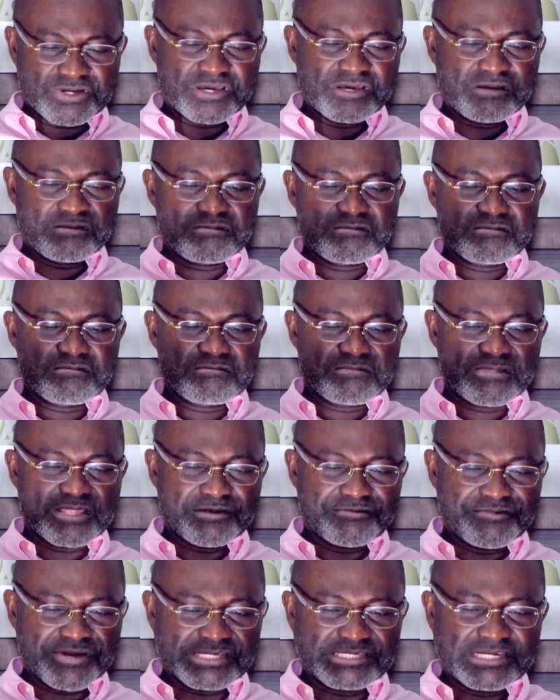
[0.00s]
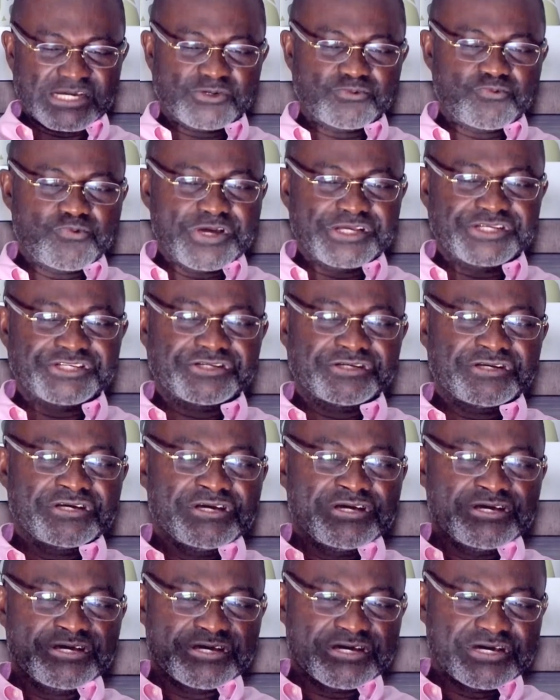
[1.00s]
Okay, the rate at
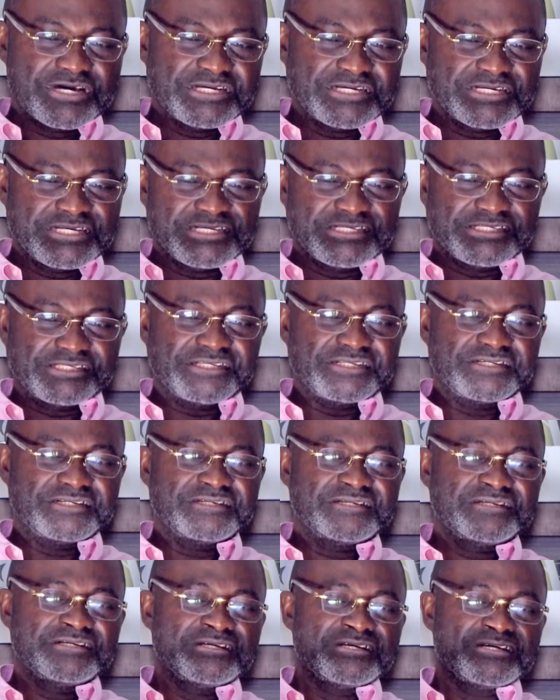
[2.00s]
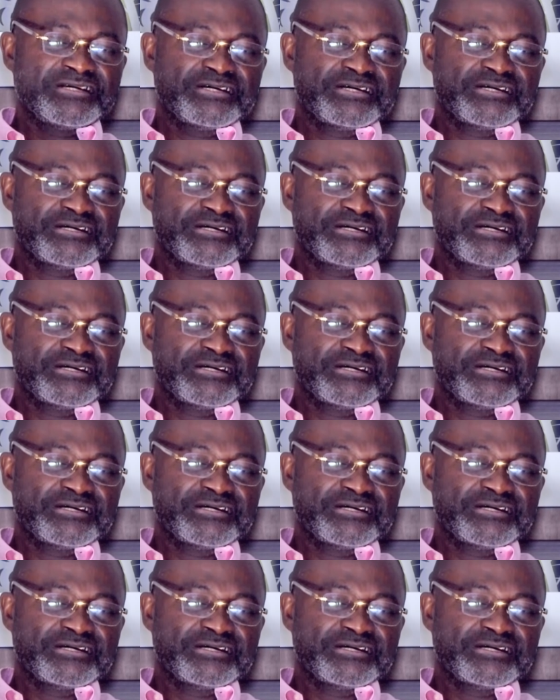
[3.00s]
which NDC